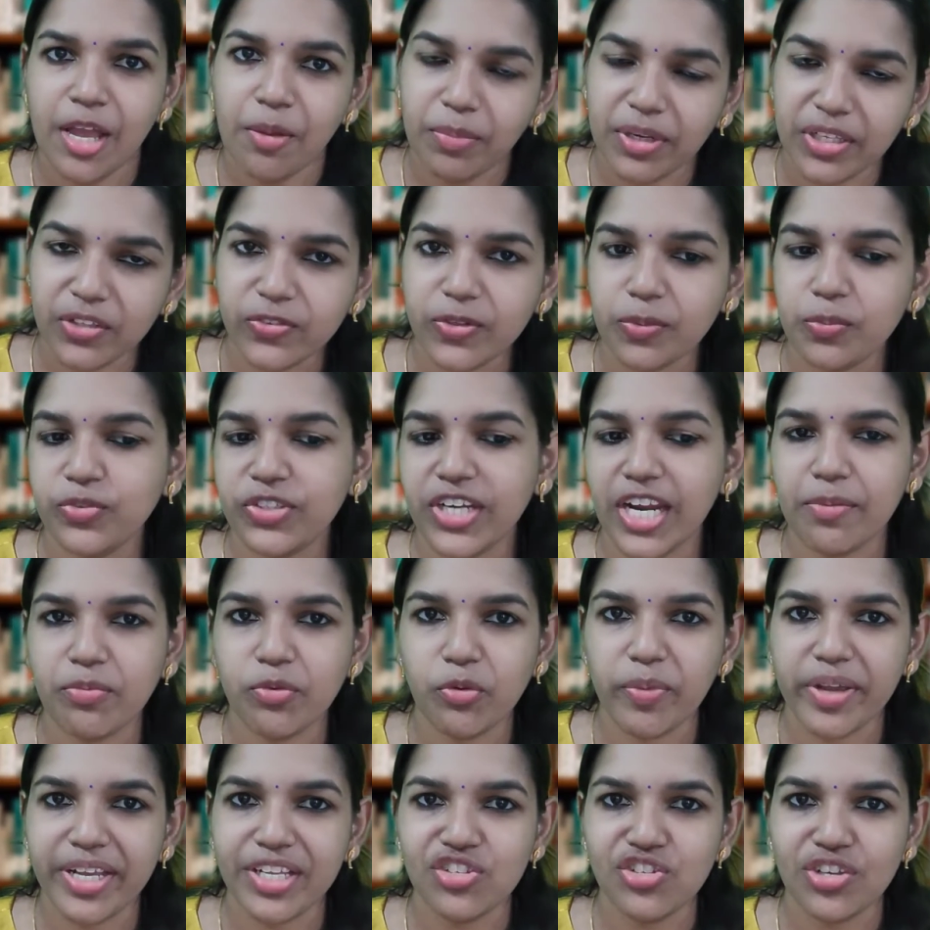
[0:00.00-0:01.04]
Please subscribe
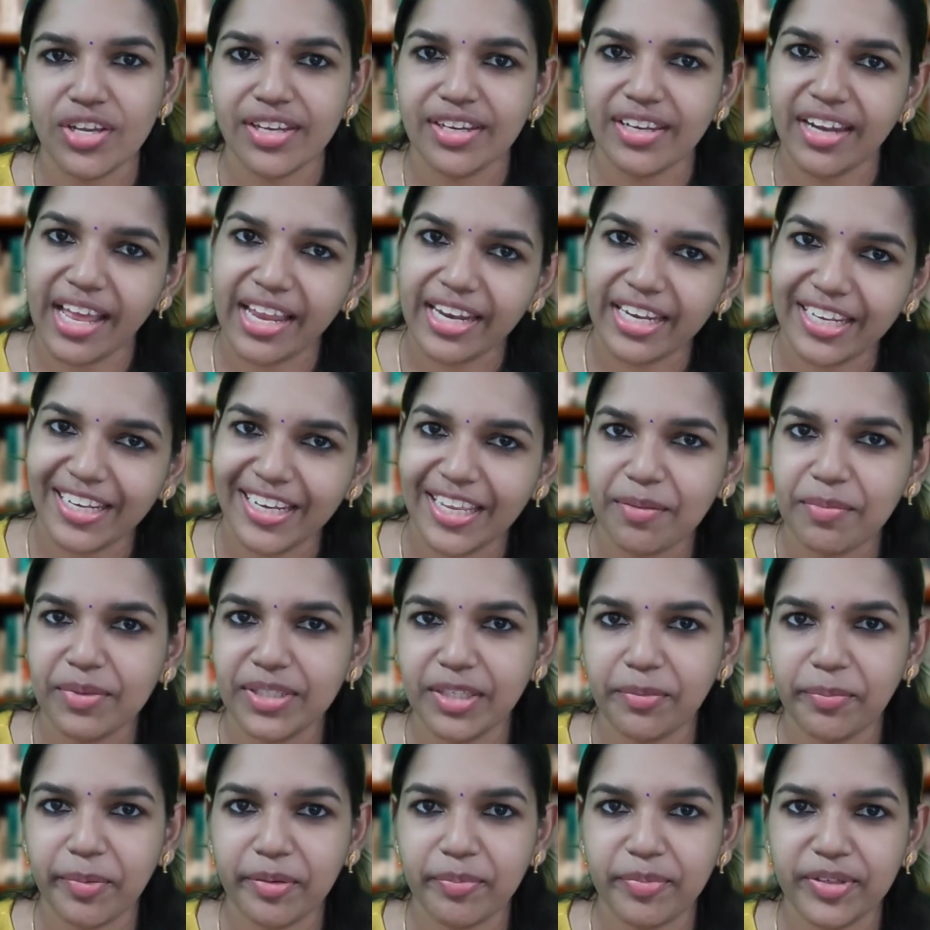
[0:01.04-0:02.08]
to my channel and
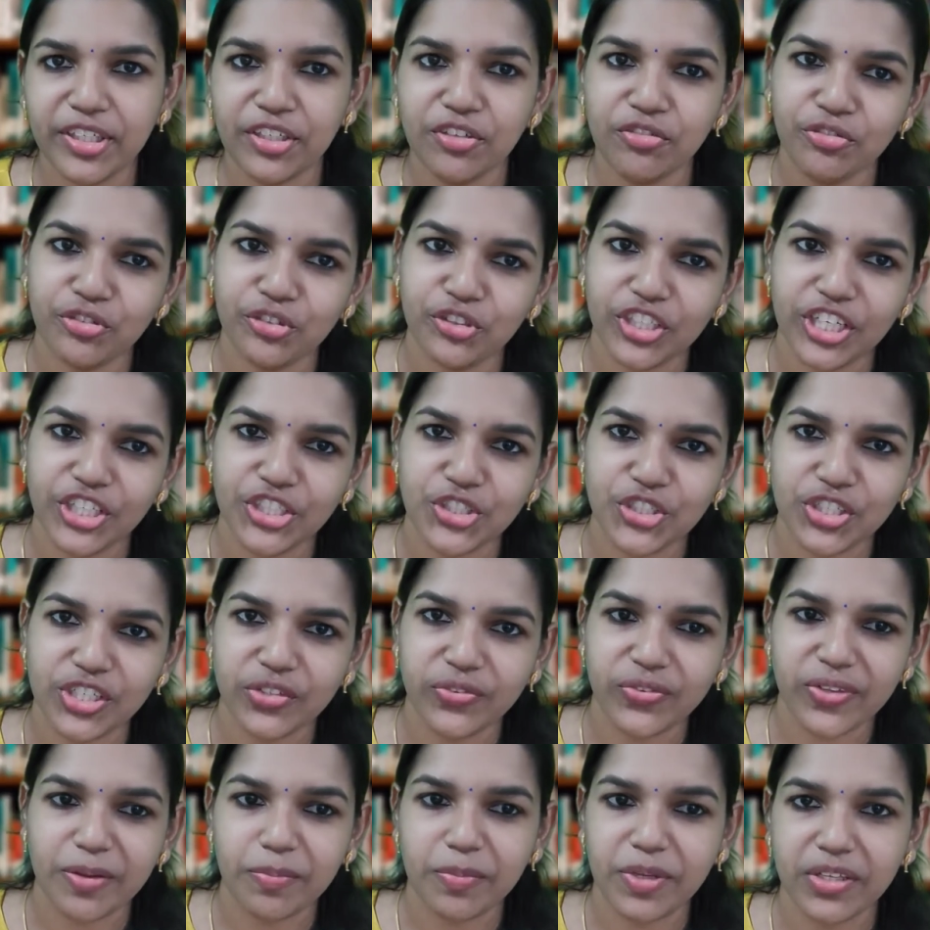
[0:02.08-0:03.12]
enable the bell button for
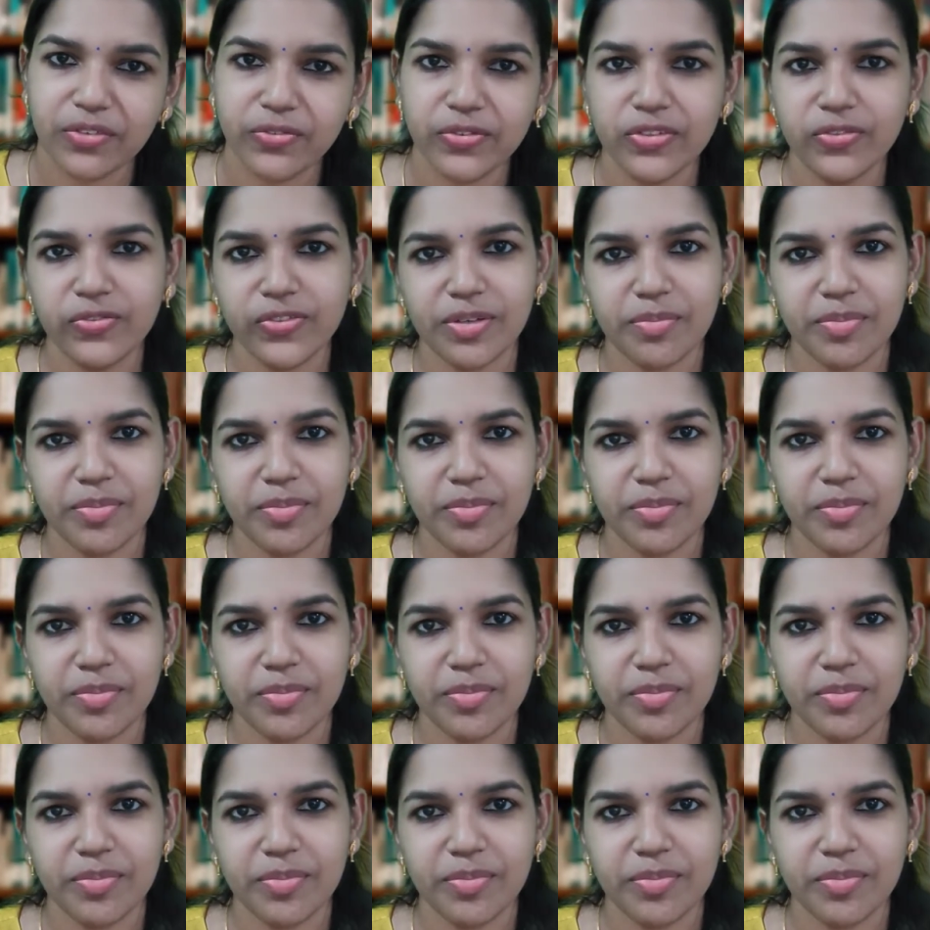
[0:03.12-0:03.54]
continuous updates in